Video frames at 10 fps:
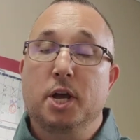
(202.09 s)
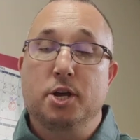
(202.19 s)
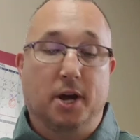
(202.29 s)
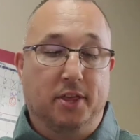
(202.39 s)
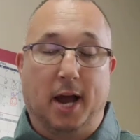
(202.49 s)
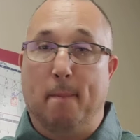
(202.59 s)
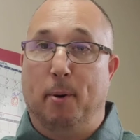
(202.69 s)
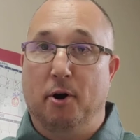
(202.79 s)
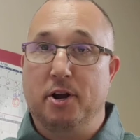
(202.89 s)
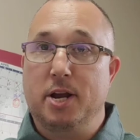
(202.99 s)
You got the guy
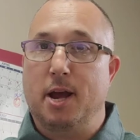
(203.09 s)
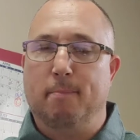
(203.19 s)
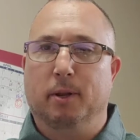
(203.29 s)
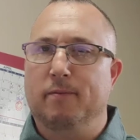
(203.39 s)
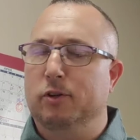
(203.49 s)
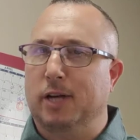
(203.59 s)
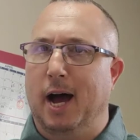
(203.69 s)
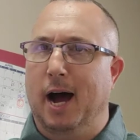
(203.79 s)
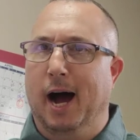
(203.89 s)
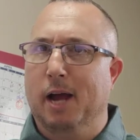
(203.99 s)
Purdy, I believe it was
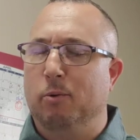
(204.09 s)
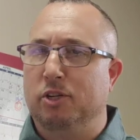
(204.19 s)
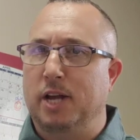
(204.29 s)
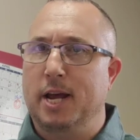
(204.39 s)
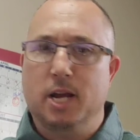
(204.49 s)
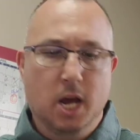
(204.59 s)
Iowa State.